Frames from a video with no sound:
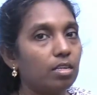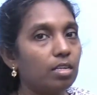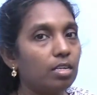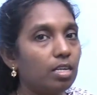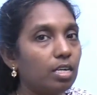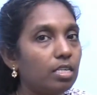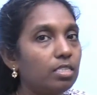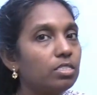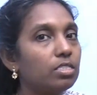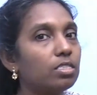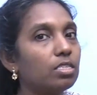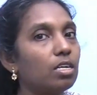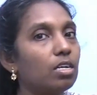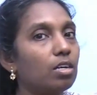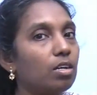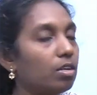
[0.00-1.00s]
each
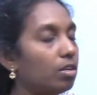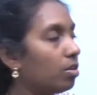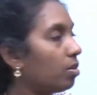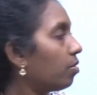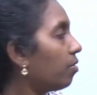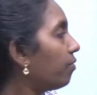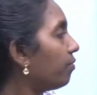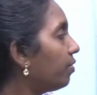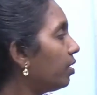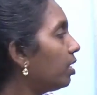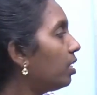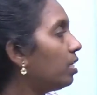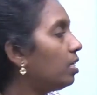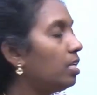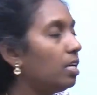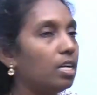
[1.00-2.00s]

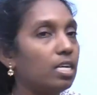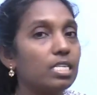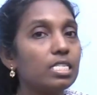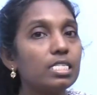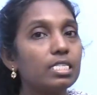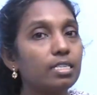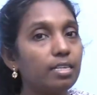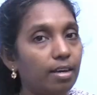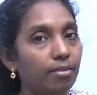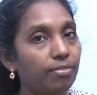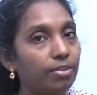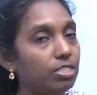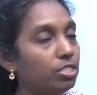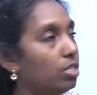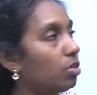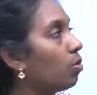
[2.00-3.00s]
word is
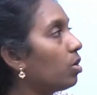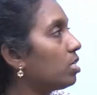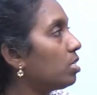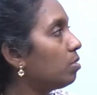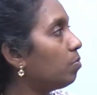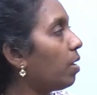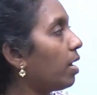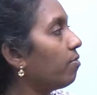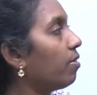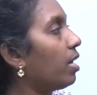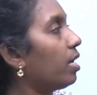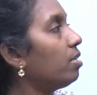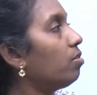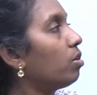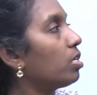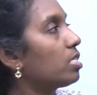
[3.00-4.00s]
definition. What is
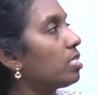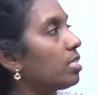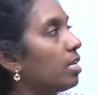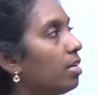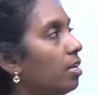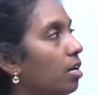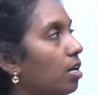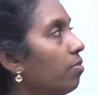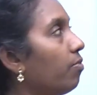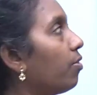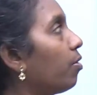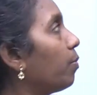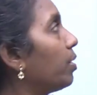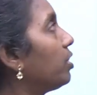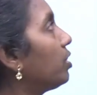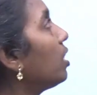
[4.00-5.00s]
bivalent, what is tetrad
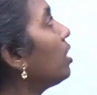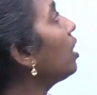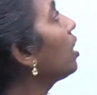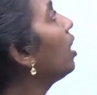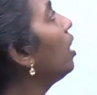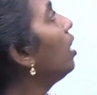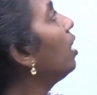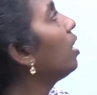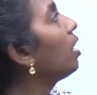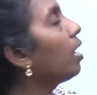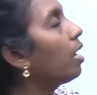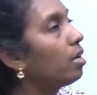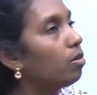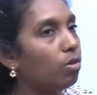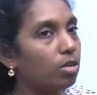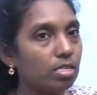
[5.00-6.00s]
formation
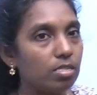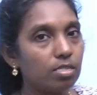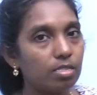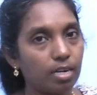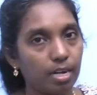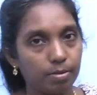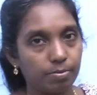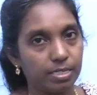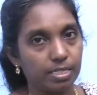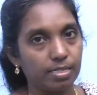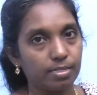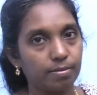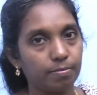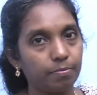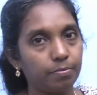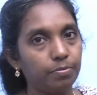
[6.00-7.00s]
and what is
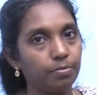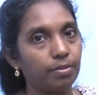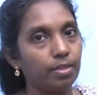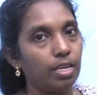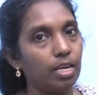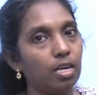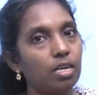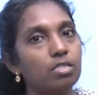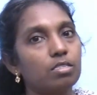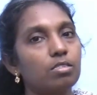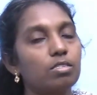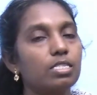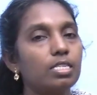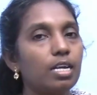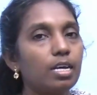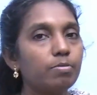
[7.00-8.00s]
synapses. So,
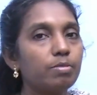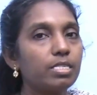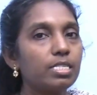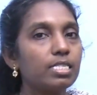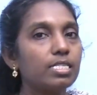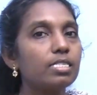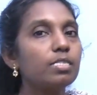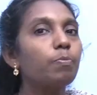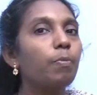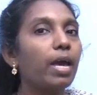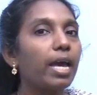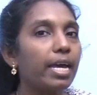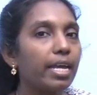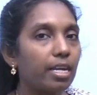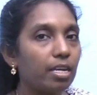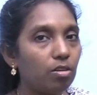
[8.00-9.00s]
synapses is
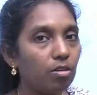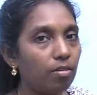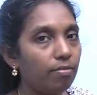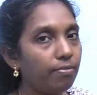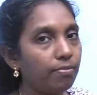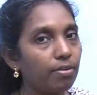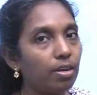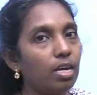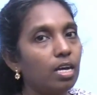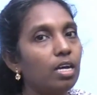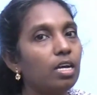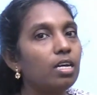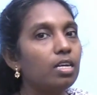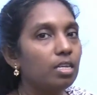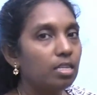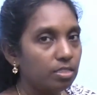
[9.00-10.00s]
pairing of
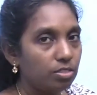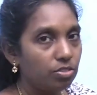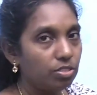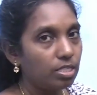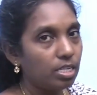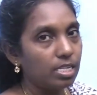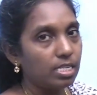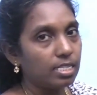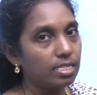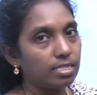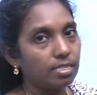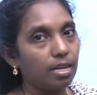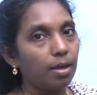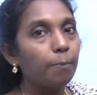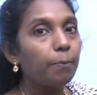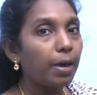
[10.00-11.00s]
genes.
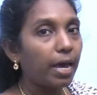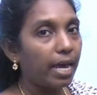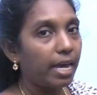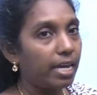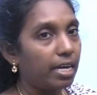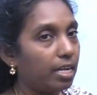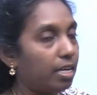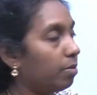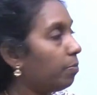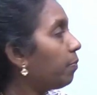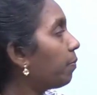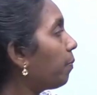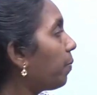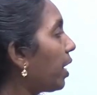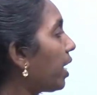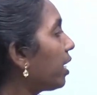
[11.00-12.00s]

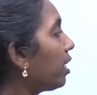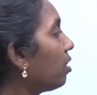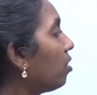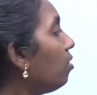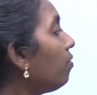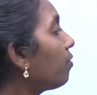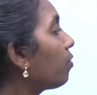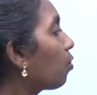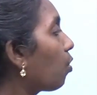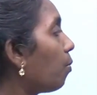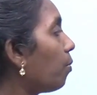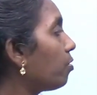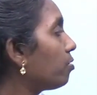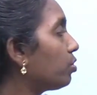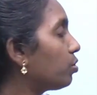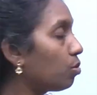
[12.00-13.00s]
Pairing of
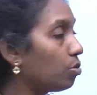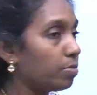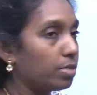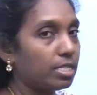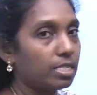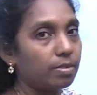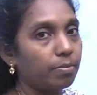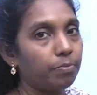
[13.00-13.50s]
chromosomes,